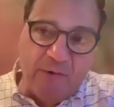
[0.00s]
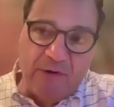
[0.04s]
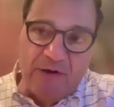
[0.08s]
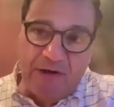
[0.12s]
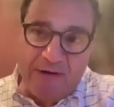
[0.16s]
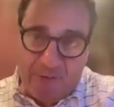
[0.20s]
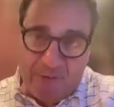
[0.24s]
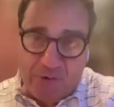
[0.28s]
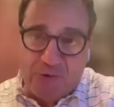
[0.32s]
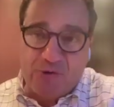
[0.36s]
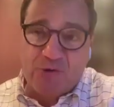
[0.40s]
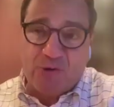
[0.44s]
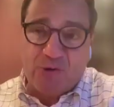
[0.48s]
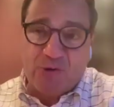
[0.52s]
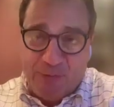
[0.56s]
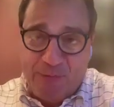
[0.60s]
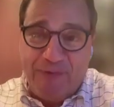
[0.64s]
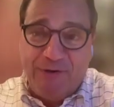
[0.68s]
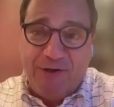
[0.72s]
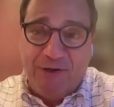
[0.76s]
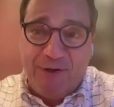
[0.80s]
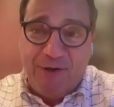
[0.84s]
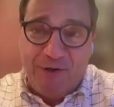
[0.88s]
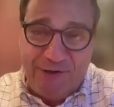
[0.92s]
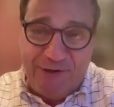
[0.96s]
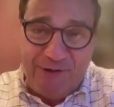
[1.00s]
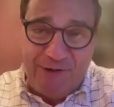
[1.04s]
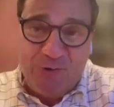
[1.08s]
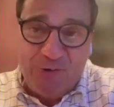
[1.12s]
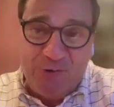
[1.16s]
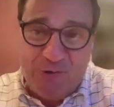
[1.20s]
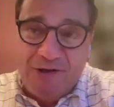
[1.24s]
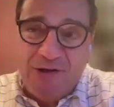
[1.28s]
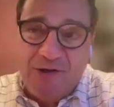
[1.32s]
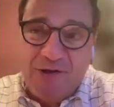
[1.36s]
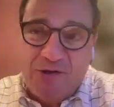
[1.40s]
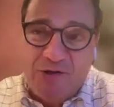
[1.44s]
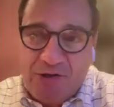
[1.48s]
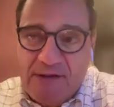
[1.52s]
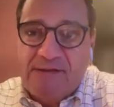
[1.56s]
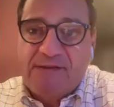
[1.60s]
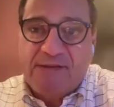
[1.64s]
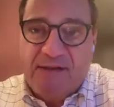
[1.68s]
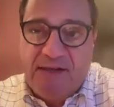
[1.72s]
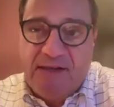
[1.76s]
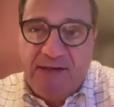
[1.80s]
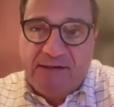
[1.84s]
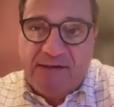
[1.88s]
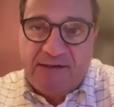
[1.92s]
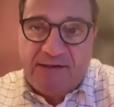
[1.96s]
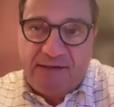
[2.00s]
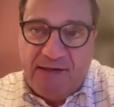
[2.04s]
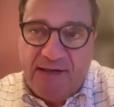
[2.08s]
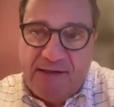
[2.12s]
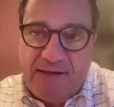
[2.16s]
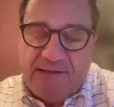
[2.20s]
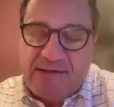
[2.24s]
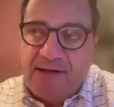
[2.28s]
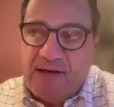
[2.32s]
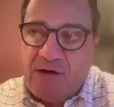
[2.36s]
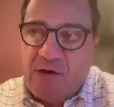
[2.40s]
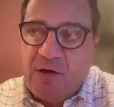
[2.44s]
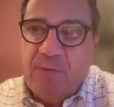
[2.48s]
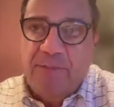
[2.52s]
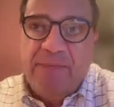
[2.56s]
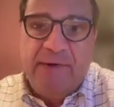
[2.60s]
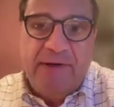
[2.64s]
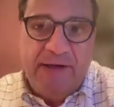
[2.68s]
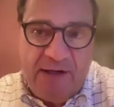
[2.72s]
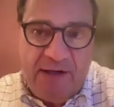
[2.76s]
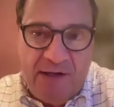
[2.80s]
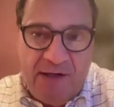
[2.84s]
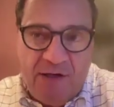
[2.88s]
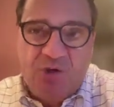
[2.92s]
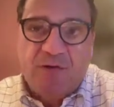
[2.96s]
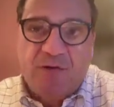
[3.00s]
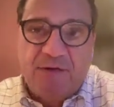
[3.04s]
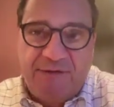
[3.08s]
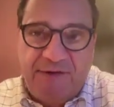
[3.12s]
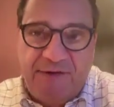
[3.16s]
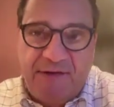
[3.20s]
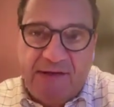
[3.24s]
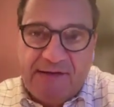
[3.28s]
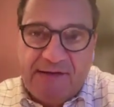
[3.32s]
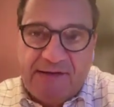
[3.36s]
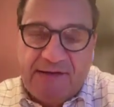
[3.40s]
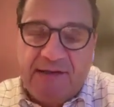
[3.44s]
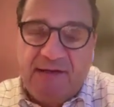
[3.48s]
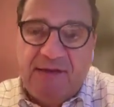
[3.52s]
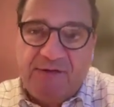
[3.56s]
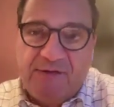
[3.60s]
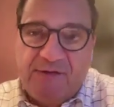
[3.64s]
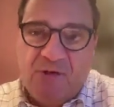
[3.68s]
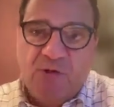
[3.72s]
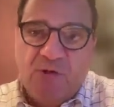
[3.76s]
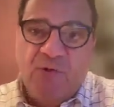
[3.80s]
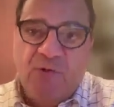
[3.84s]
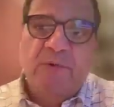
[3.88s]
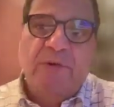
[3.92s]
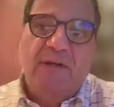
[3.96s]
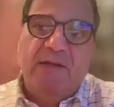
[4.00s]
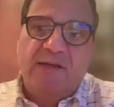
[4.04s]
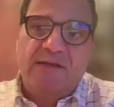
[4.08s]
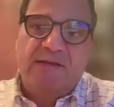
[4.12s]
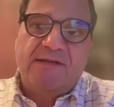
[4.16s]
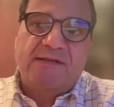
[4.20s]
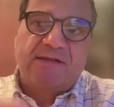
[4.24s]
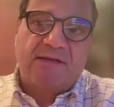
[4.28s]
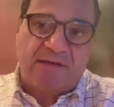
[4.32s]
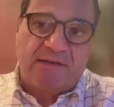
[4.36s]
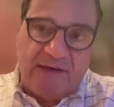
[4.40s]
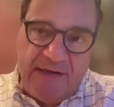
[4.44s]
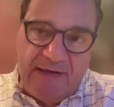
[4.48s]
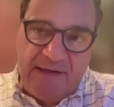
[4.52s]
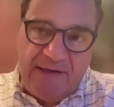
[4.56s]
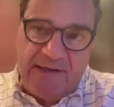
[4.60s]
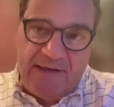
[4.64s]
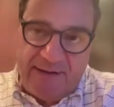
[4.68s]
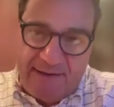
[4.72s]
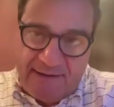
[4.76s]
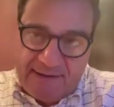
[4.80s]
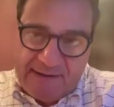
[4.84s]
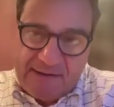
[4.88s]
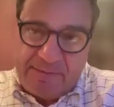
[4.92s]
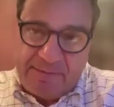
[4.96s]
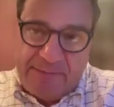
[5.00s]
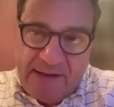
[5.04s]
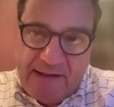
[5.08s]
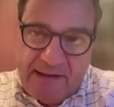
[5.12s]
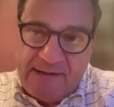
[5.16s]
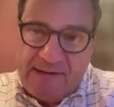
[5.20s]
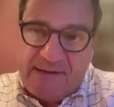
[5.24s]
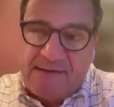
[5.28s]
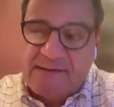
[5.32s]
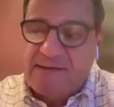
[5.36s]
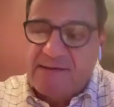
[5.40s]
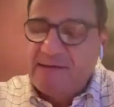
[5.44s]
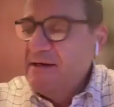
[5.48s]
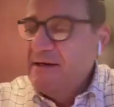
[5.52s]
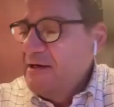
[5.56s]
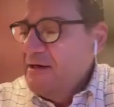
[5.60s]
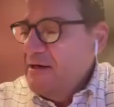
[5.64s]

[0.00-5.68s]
what I was hoping you to touch. It's a combination of things that he's doing, is creating a space,